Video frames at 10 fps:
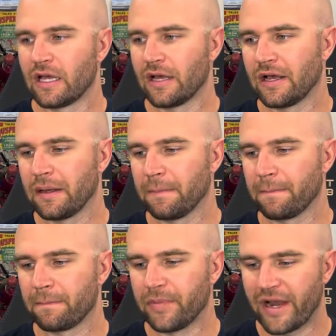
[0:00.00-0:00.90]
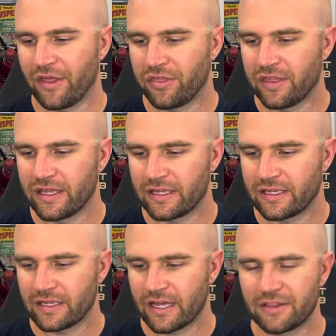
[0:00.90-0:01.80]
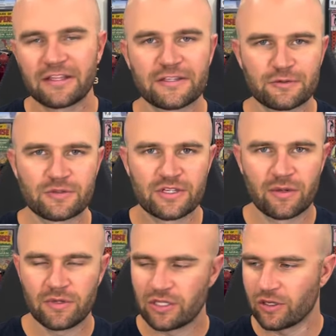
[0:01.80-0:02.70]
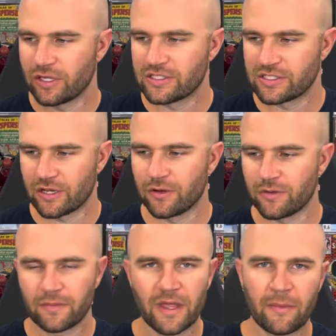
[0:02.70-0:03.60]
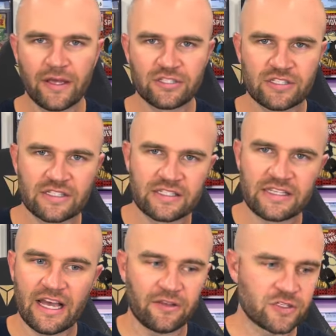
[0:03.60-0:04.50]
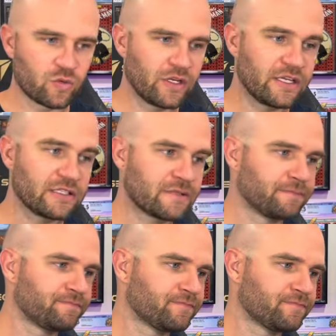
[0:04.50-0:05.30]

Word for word: Um, but I think, I think this one's going to be good, so I'm anxious to see how this one ends.